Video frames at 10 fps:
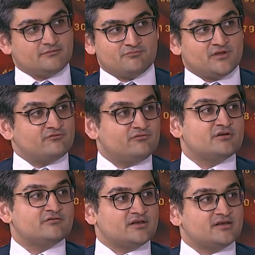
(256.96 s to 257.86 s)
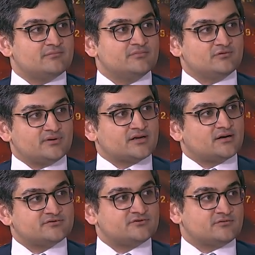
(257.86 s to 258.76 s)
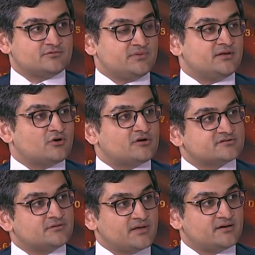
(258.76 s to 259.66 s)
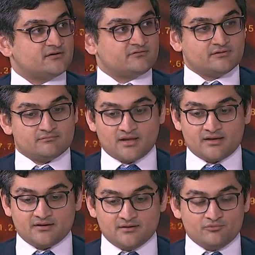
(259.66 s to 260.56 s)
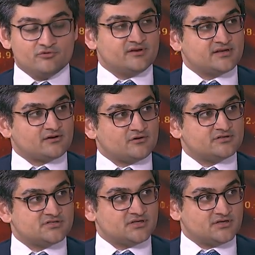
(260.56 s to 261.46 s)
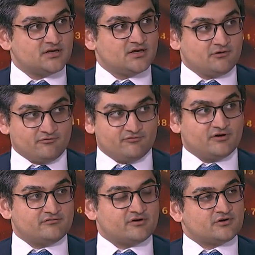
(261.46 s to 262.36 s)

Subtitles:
they're very, very nimble when it comes to being cost competitive and improving technology very, very